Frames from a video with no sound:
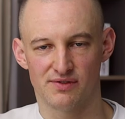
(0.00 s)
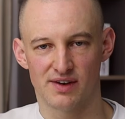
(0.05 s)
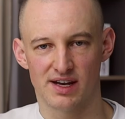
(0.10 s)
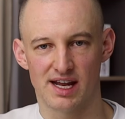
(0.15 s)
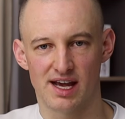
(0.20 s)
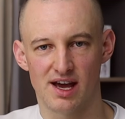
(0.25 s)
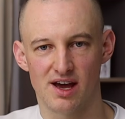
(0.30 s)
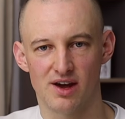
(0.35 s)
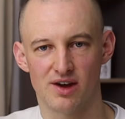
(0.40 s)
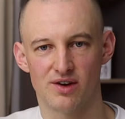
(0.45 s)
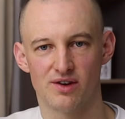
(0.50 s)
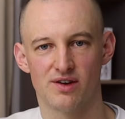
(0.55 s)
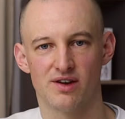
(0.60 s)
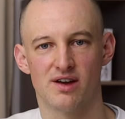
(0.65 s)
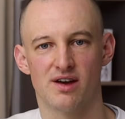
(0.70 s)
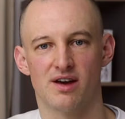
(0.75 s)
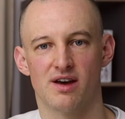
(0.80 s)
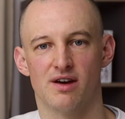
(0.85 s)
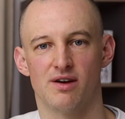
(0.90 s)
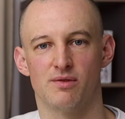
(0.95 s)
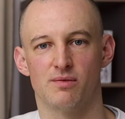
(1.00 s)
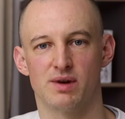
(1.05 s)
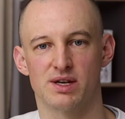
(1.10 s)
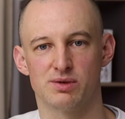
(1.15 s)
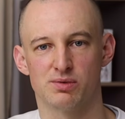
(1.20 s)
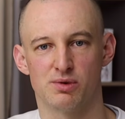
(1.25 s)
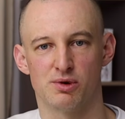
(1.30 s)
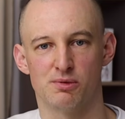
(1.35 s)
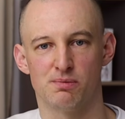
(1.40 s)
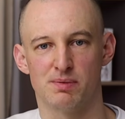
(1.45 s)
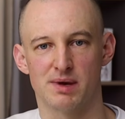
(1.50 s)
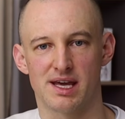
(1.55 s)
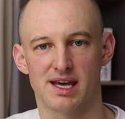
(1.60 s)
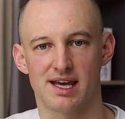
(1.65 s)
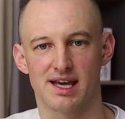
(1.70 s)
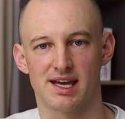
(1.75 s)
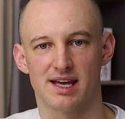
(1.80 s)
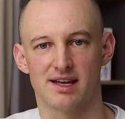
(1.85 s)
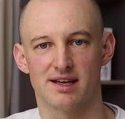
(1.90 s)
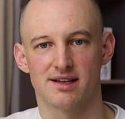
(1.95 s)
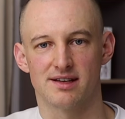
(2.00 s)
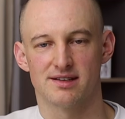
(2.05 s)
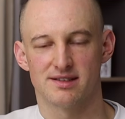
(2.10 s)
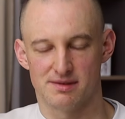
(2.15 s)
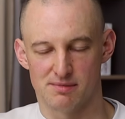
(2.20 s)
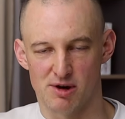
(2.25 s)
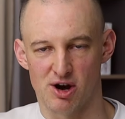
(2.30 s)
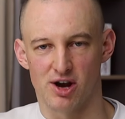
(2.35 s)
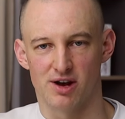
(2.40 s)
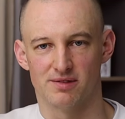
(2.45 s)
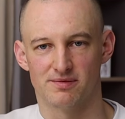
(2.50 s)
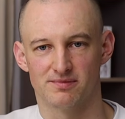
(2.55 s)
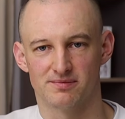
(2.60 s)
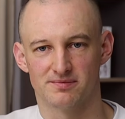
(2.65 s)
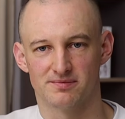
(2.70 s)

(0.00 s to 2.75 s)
video, which will be tomorrow.